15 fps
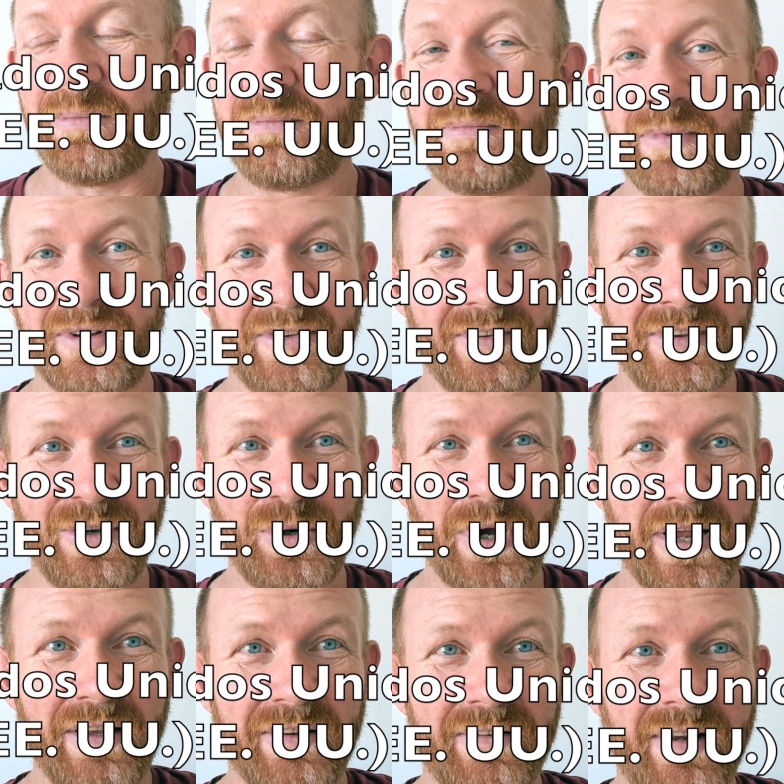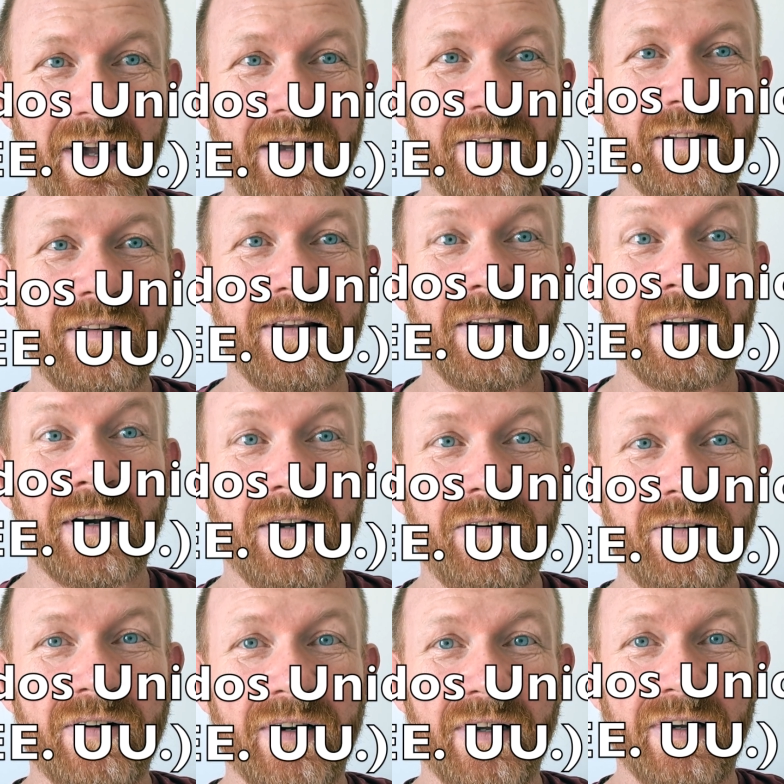This is the United States, the
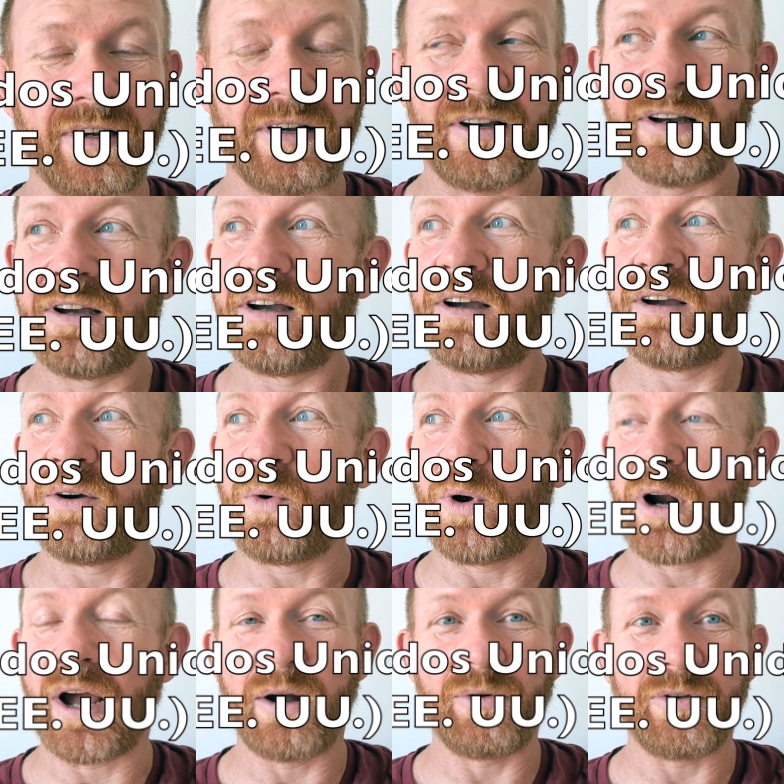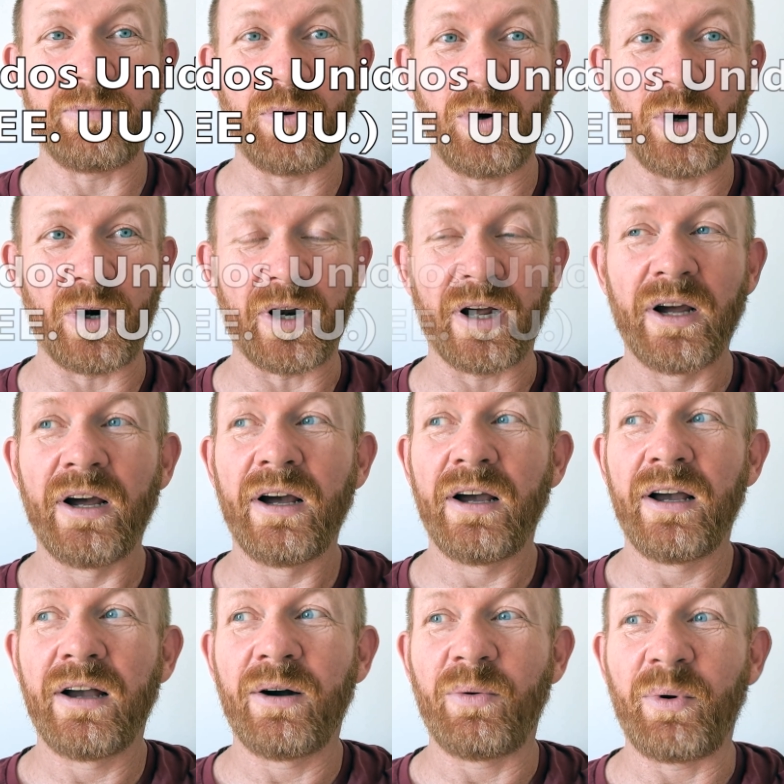country where I was born.
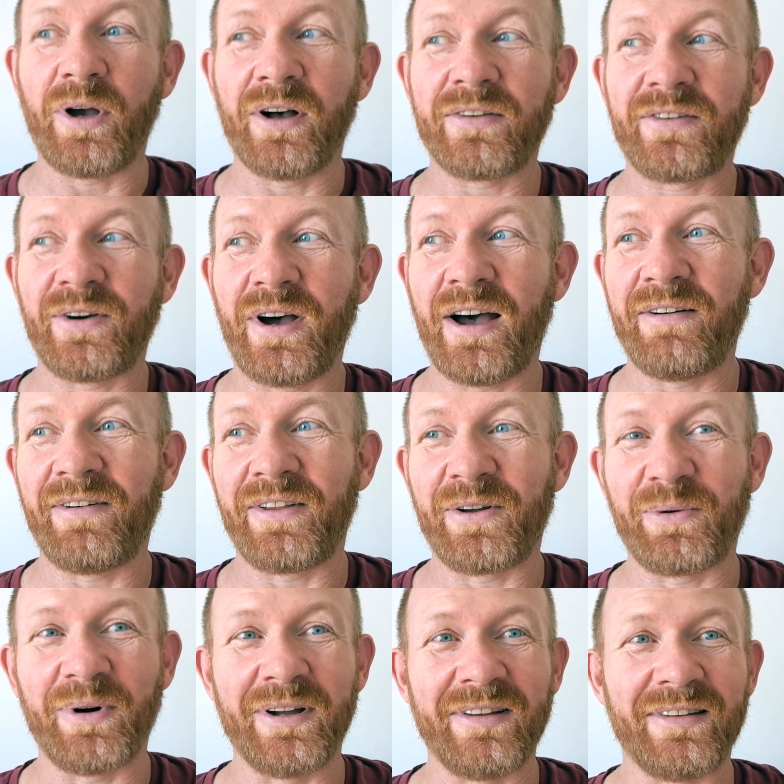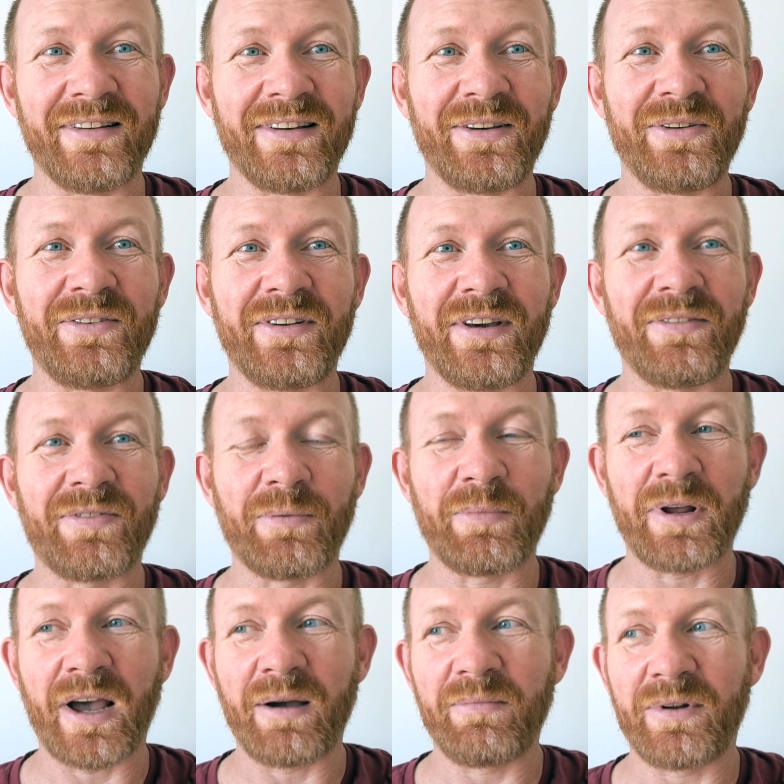We also have other ones that you see from
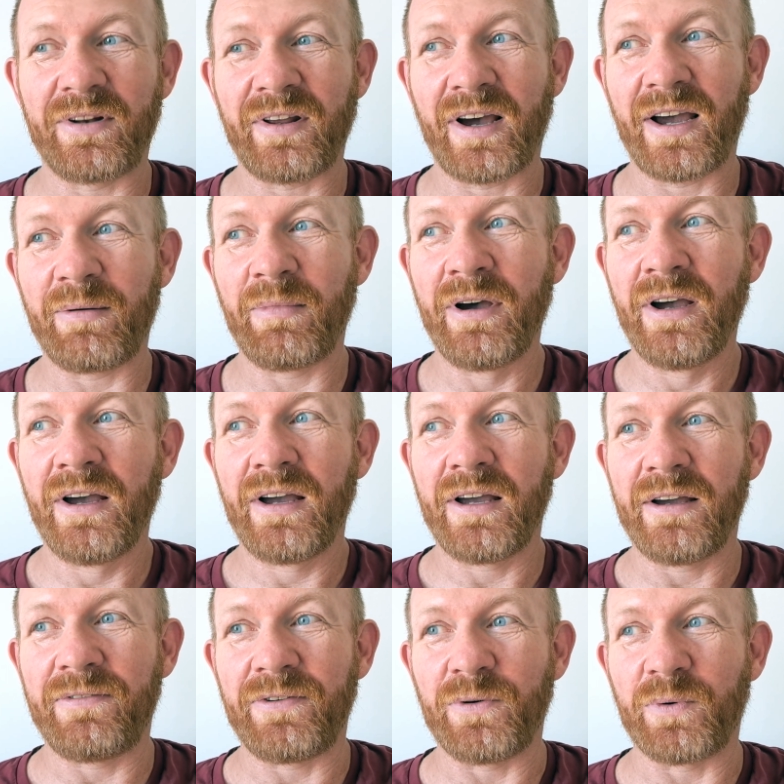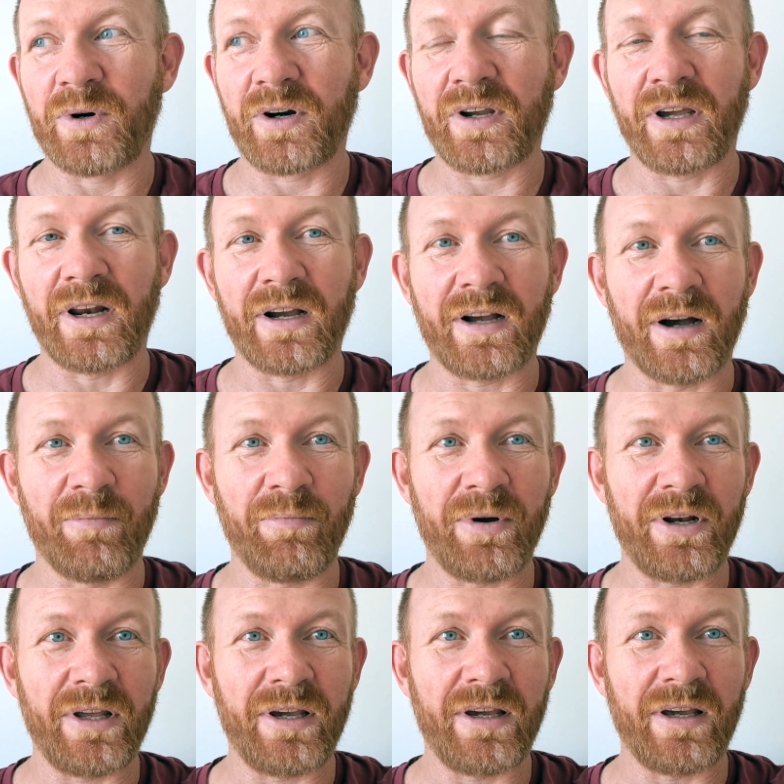time to time. If you work in a
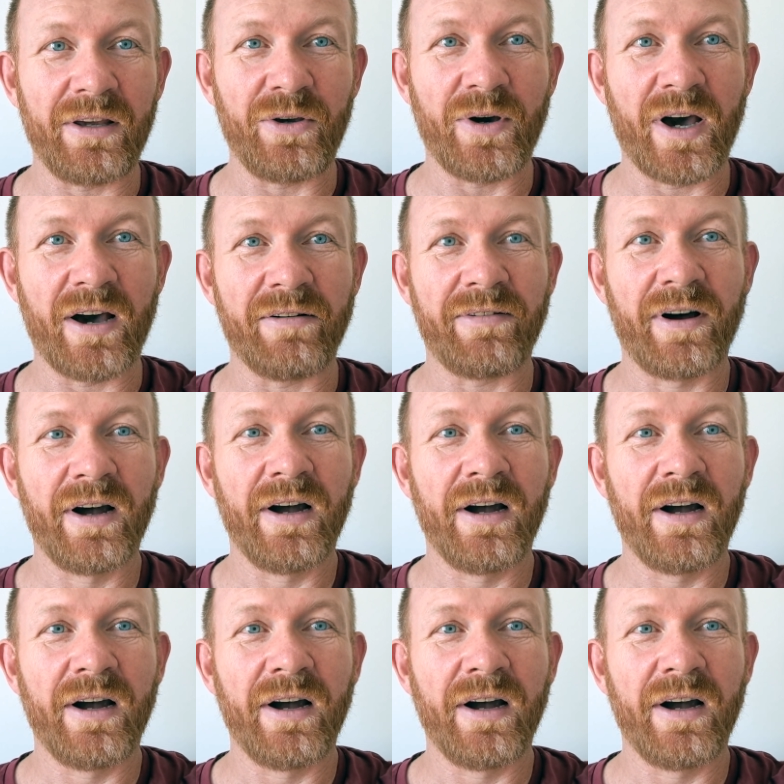company, you have